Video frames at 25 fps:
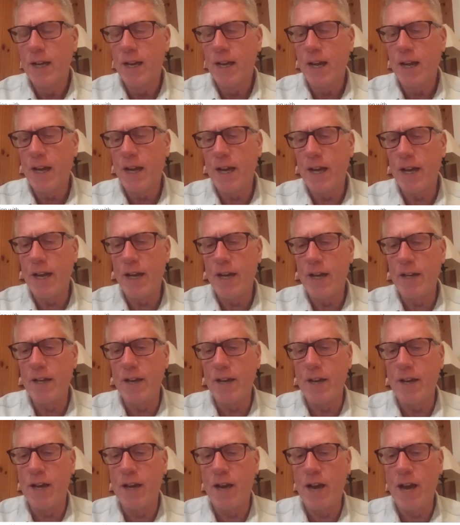And
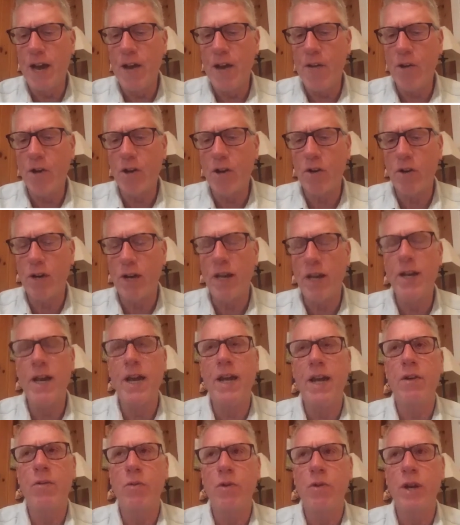uh, Howard, and,
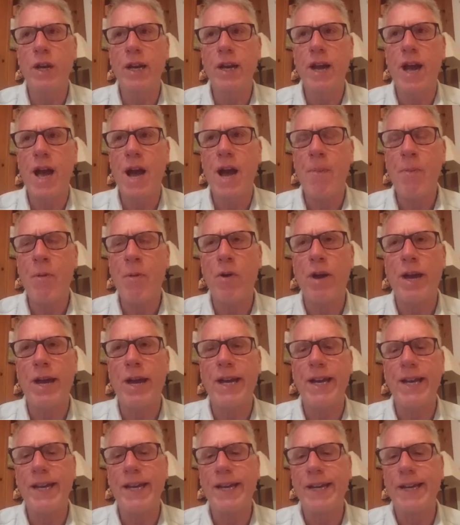and it really
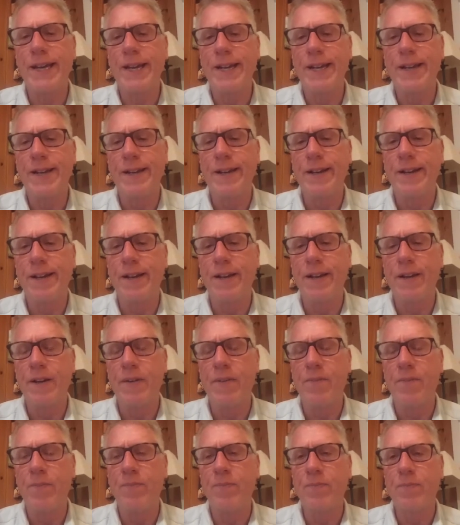operated
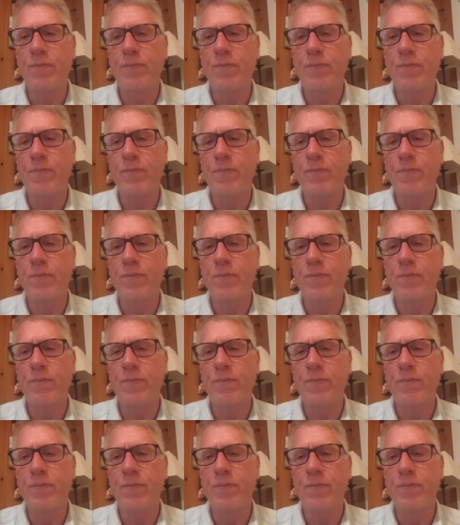um,